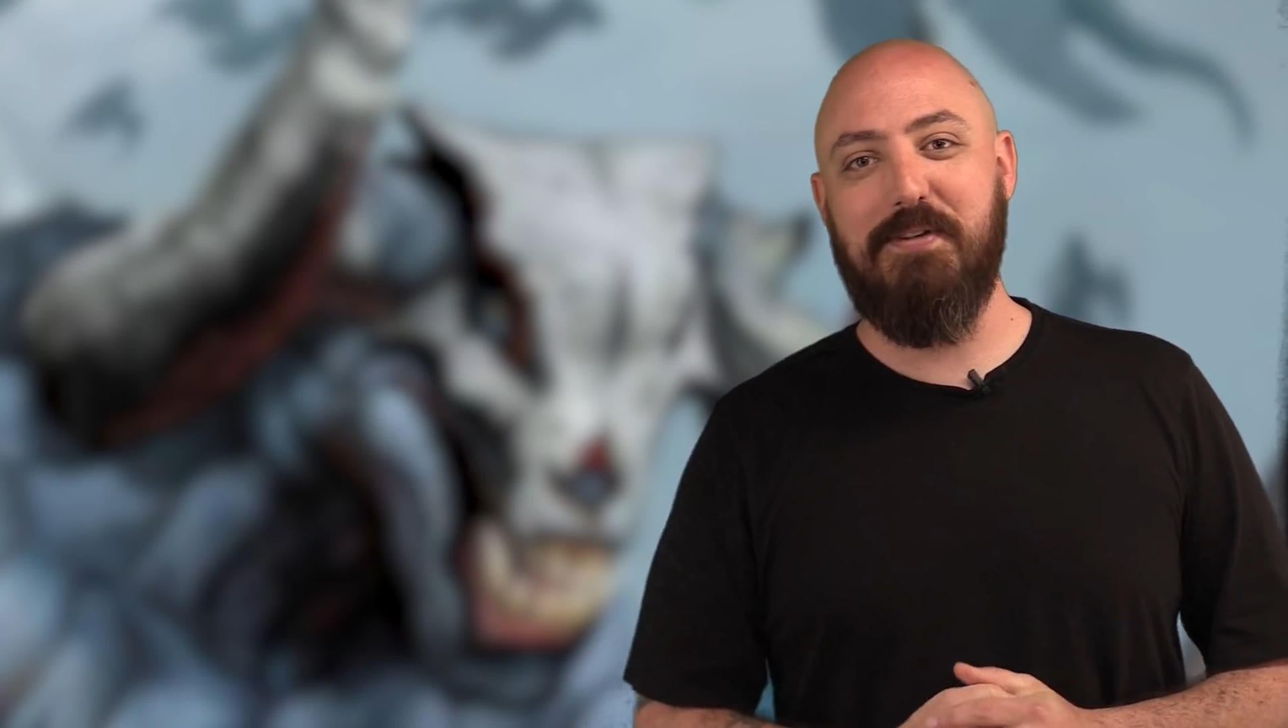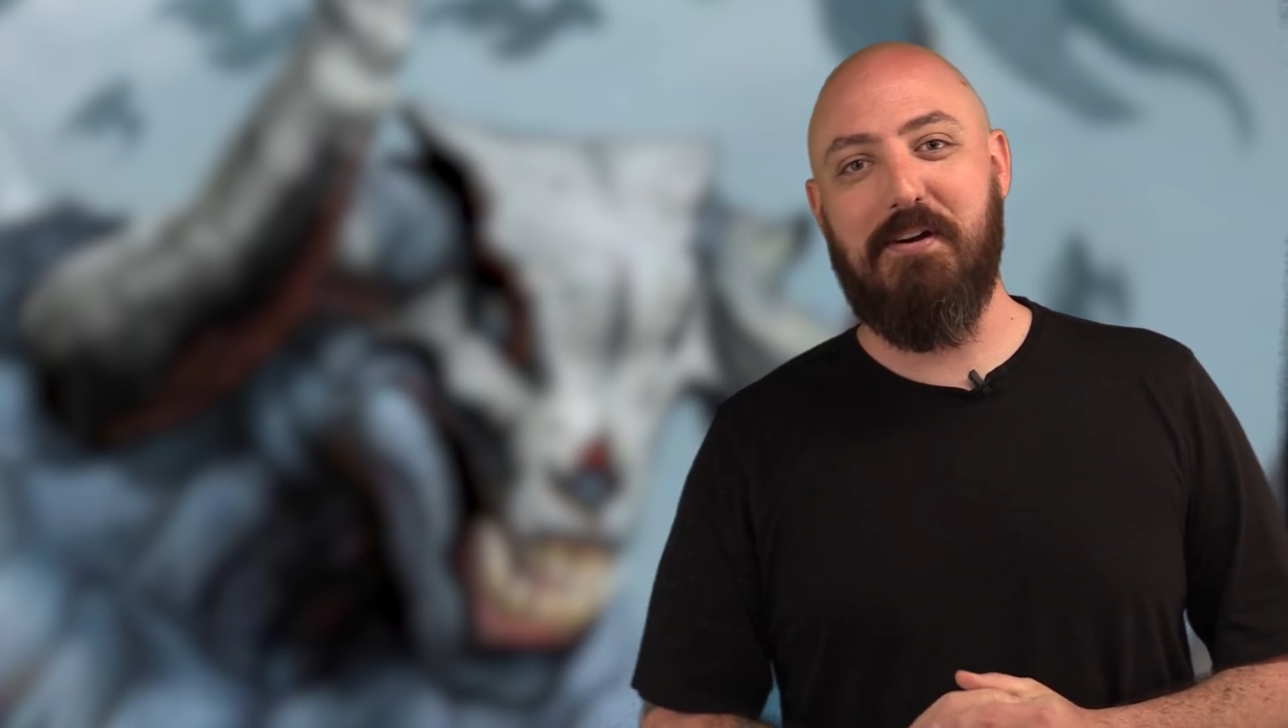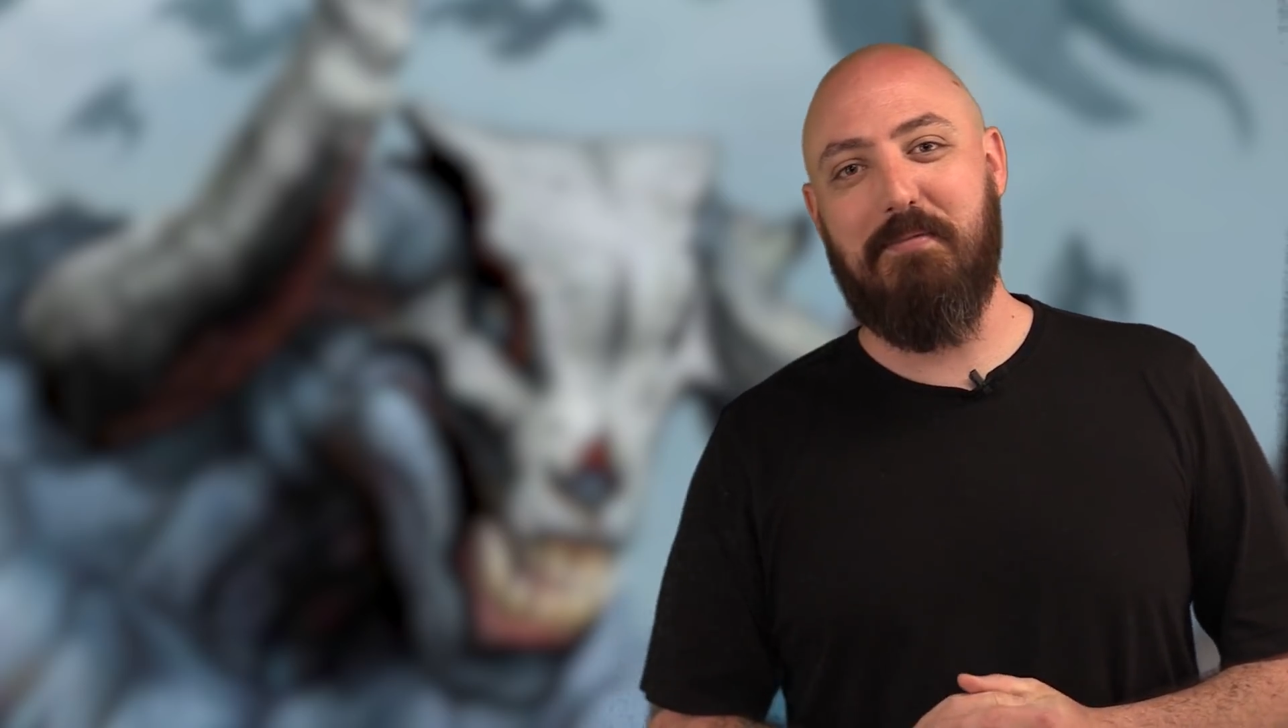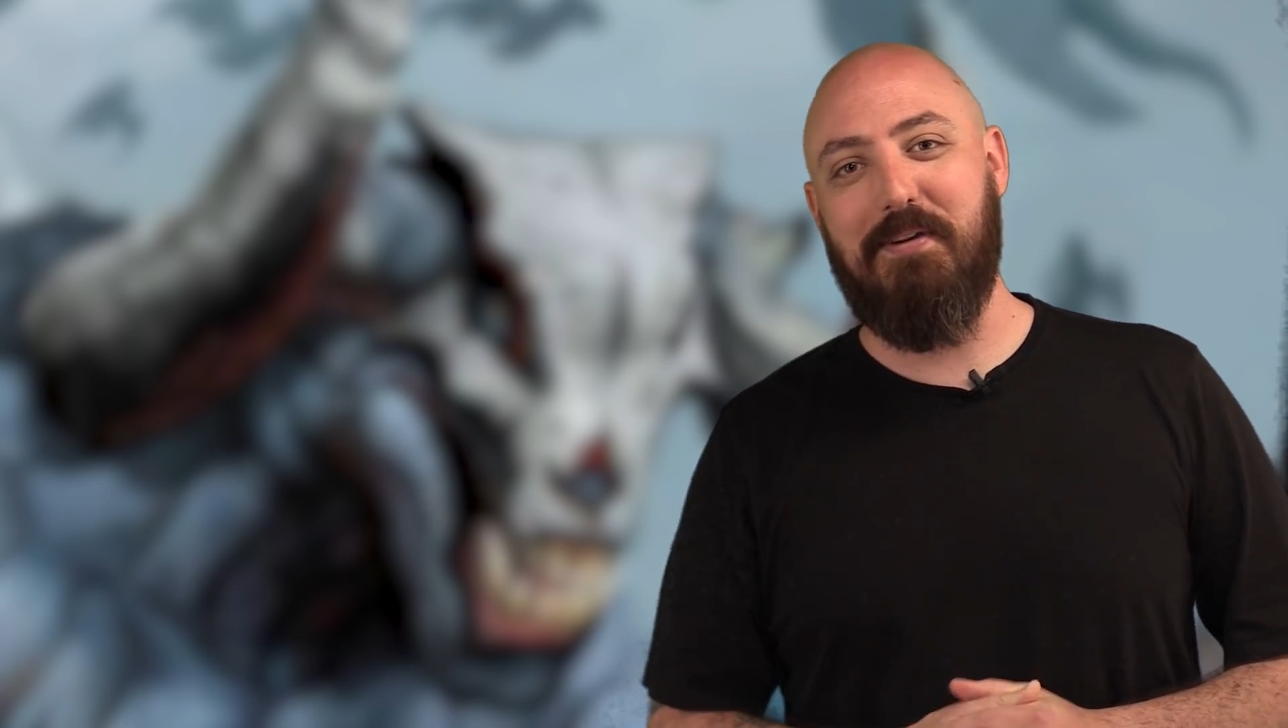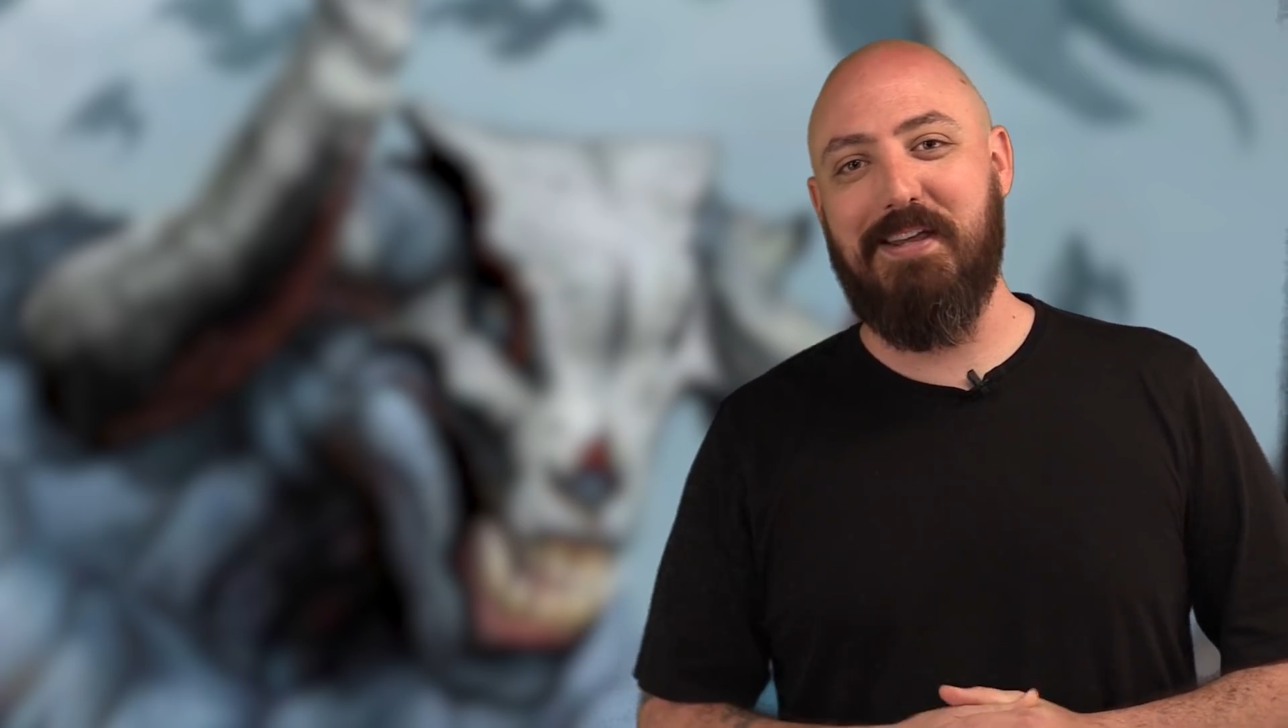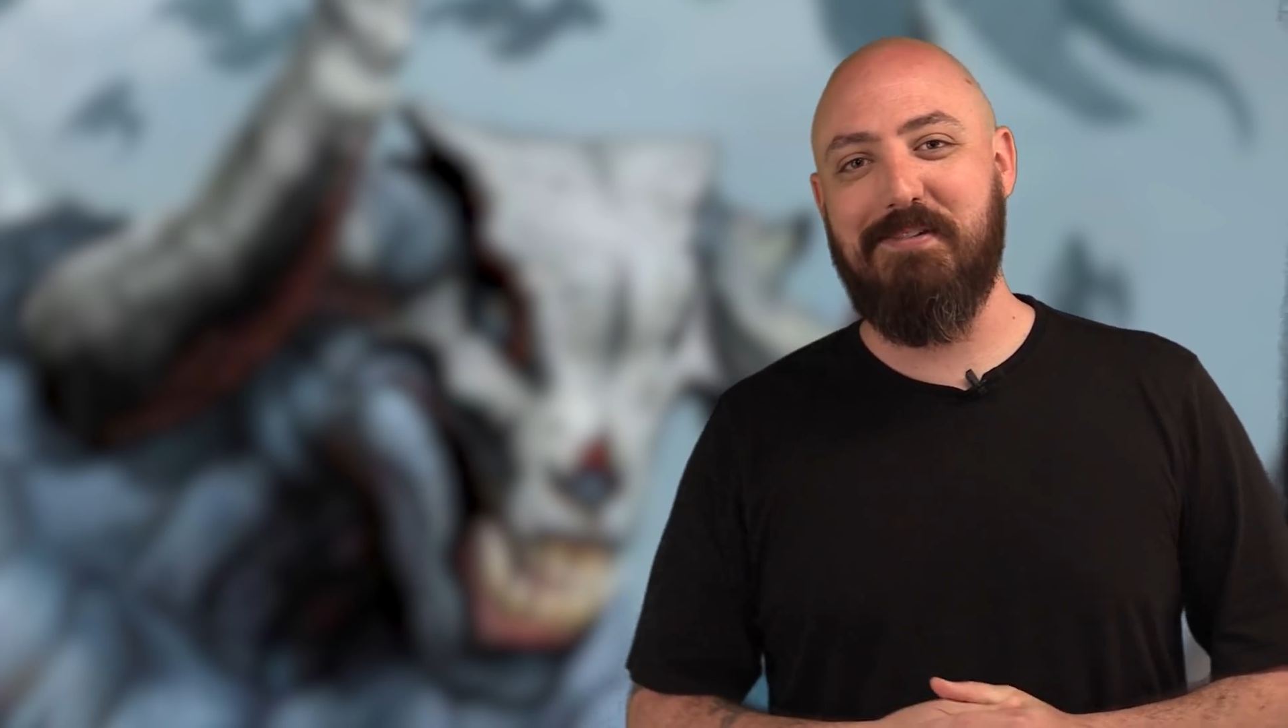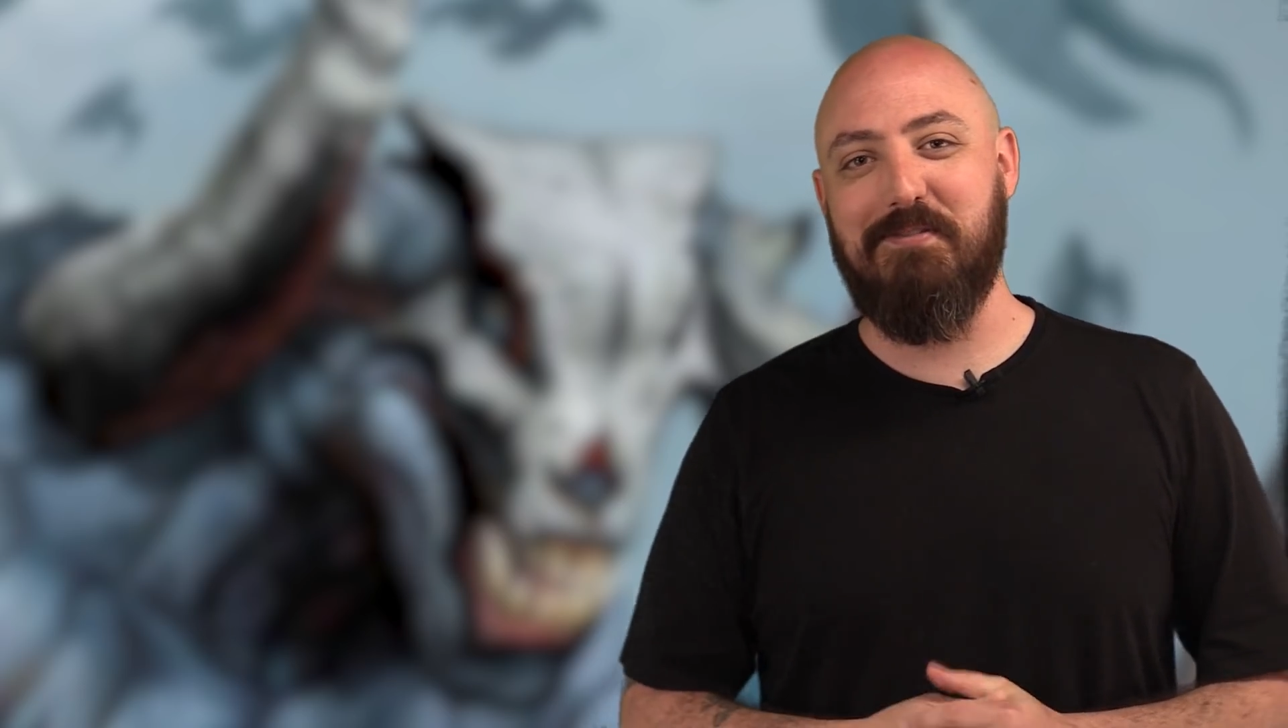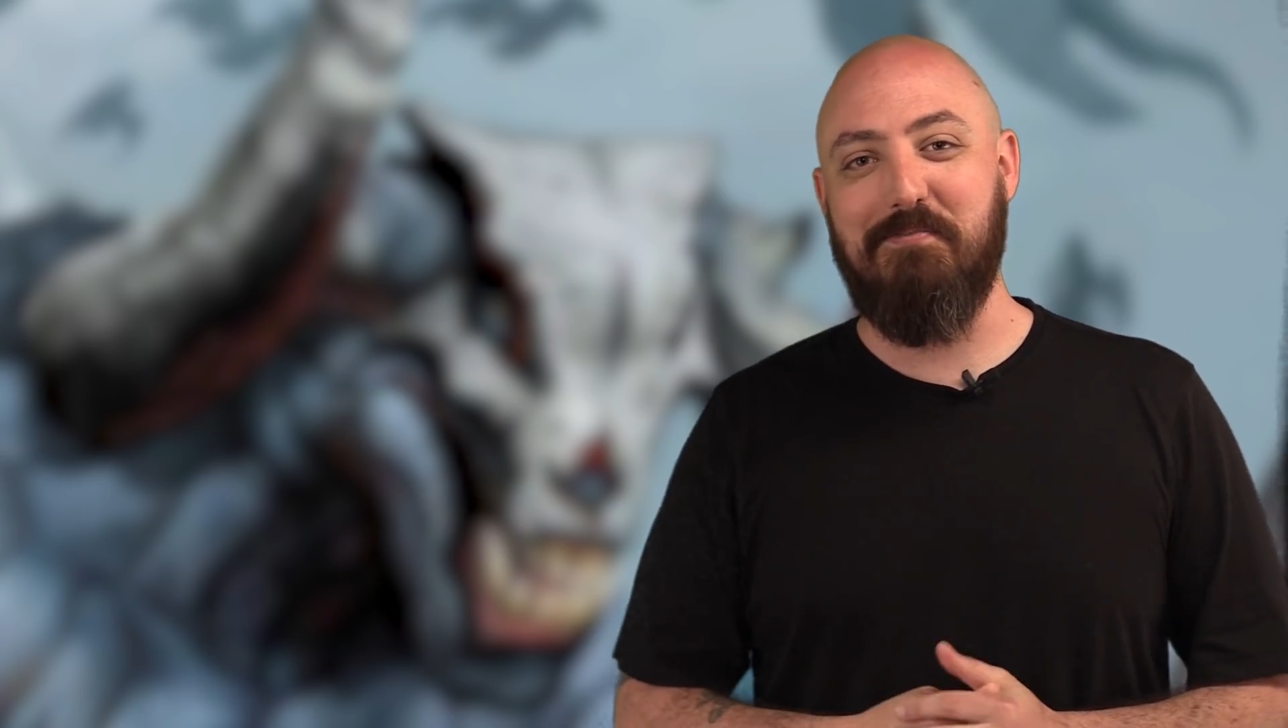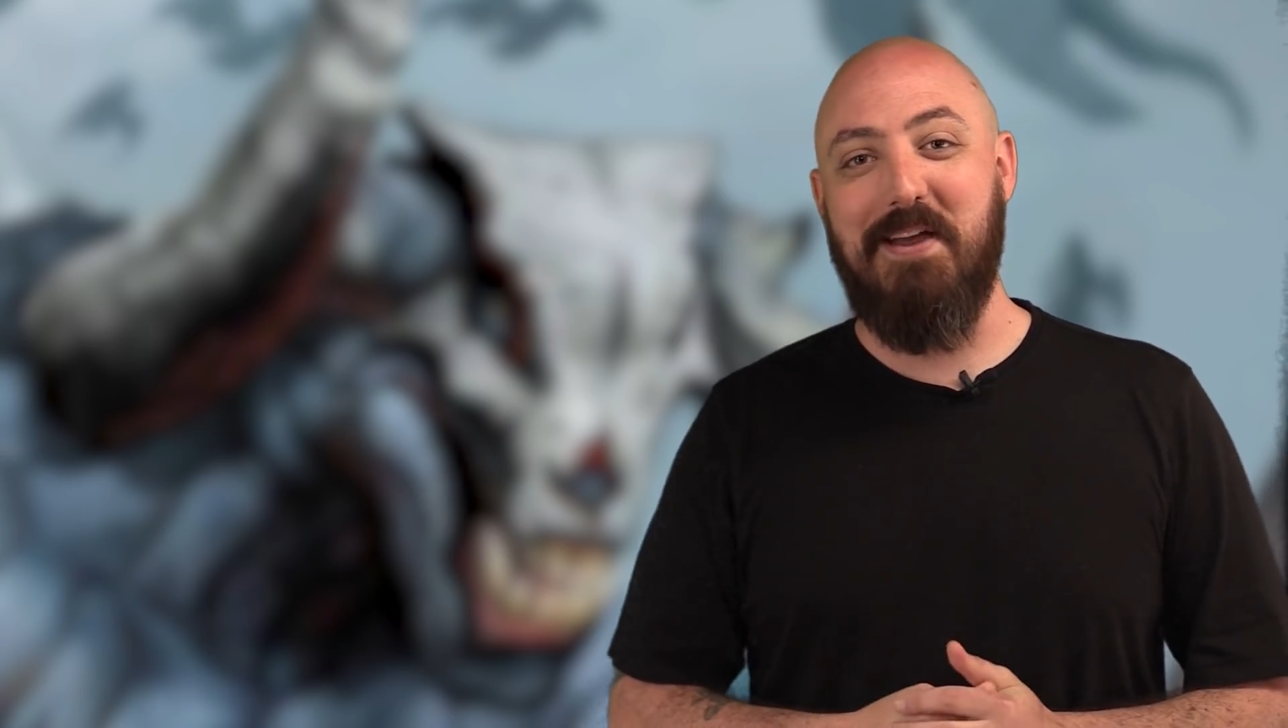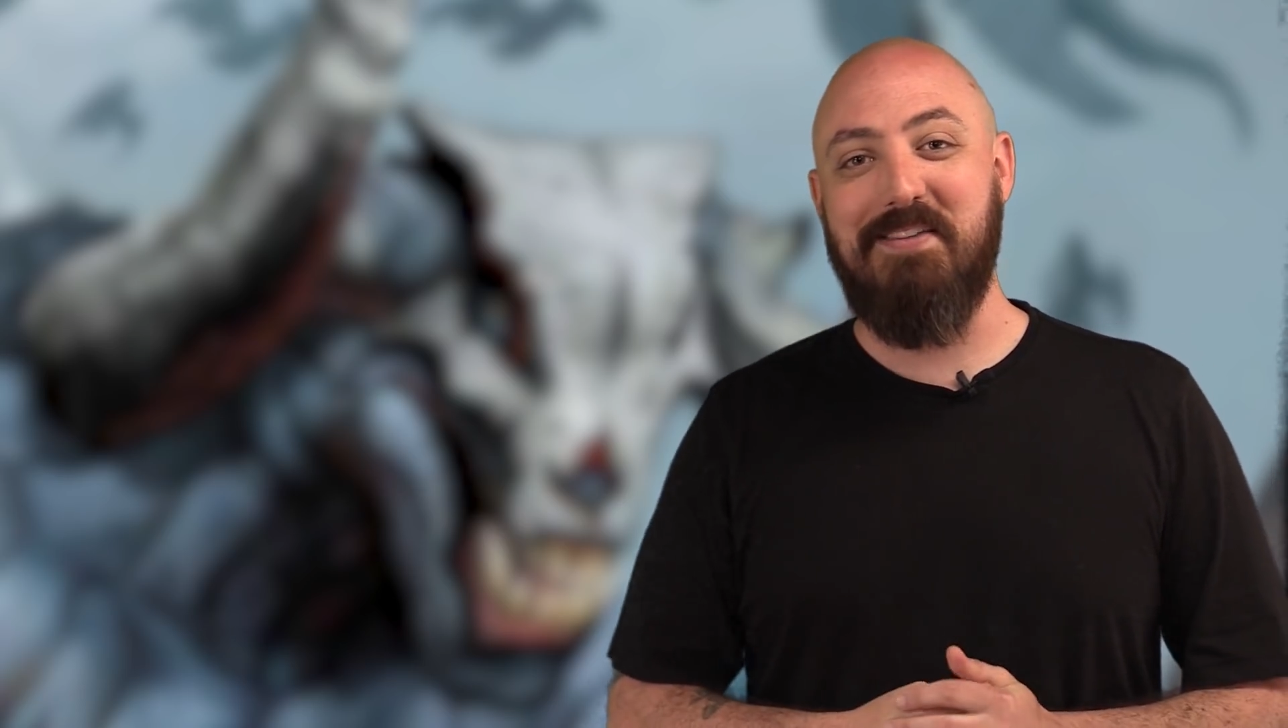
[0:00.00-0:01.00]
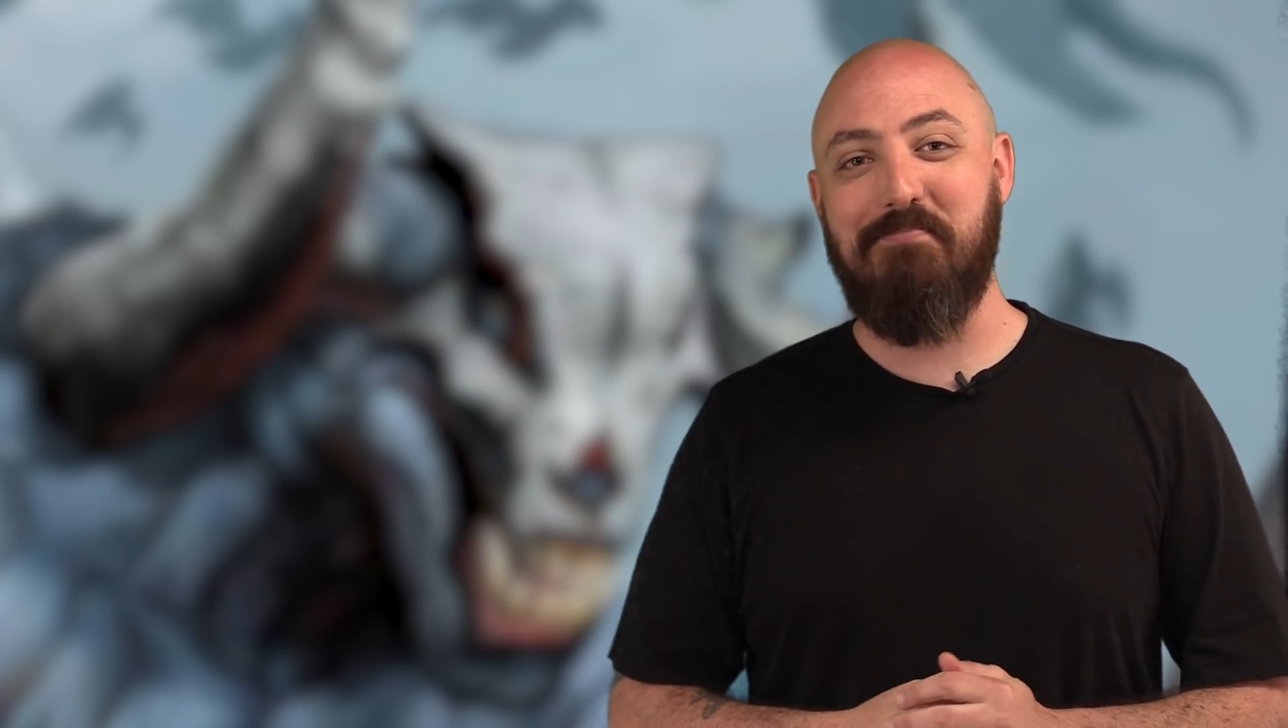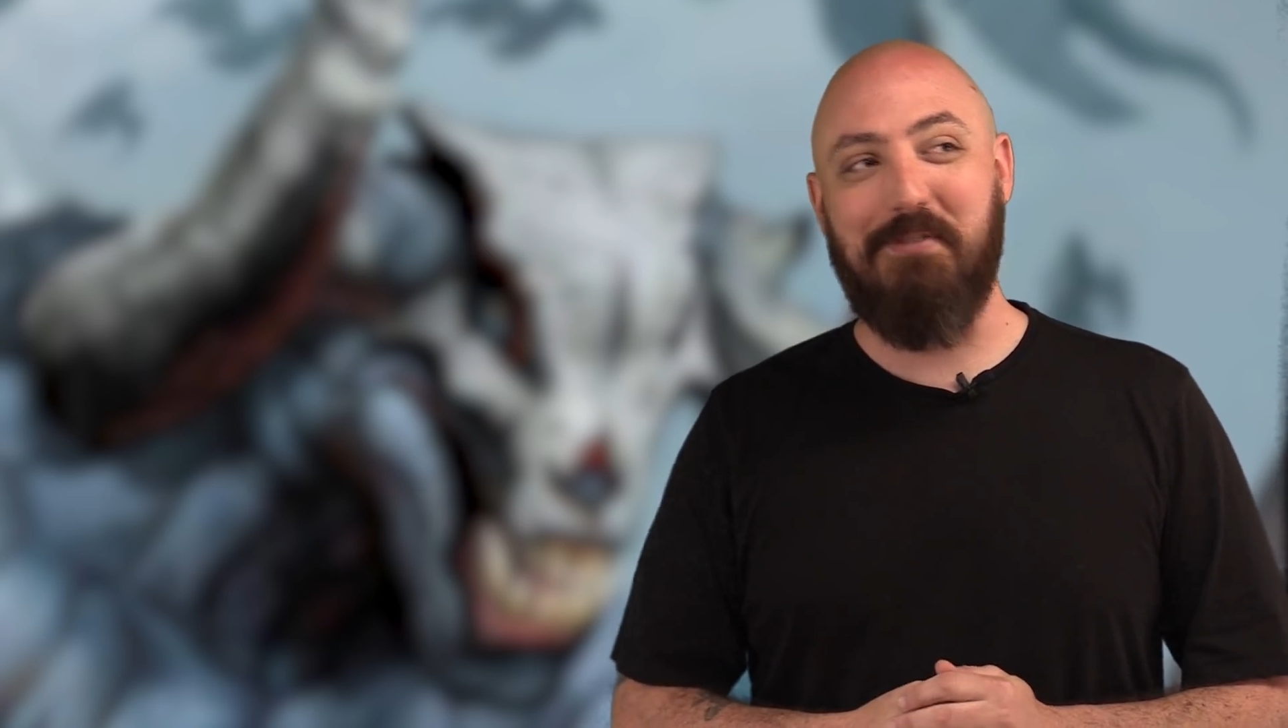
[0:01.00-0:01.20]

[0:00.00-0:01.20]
talking about Kingdoms of Men